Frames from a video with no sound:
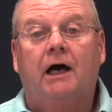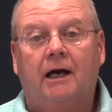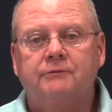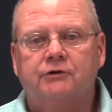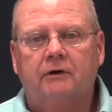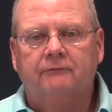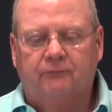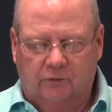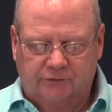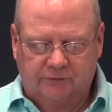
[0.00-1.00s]
I'm John
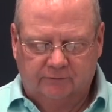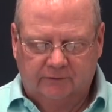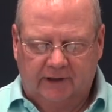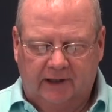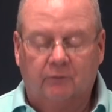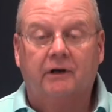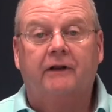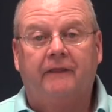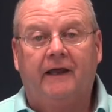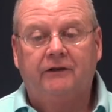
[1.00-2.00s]
Fortune, and I want to
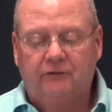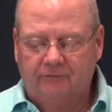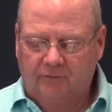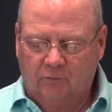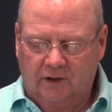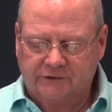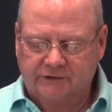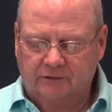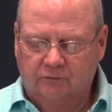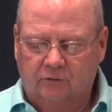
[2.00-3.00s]
thank you for
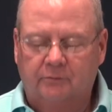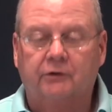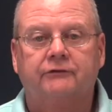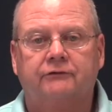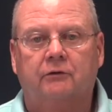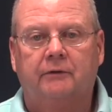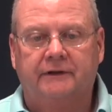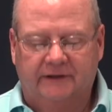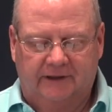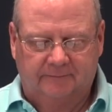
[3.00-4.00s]
watching Lunenburg
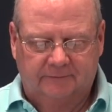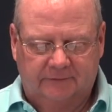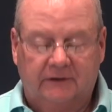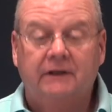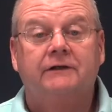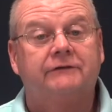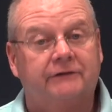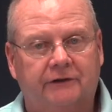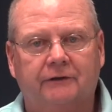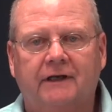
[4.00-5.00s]
Storytime.
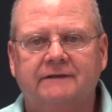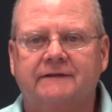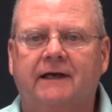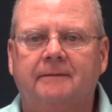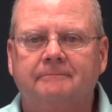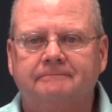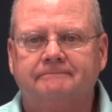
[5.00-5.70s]
See you next time.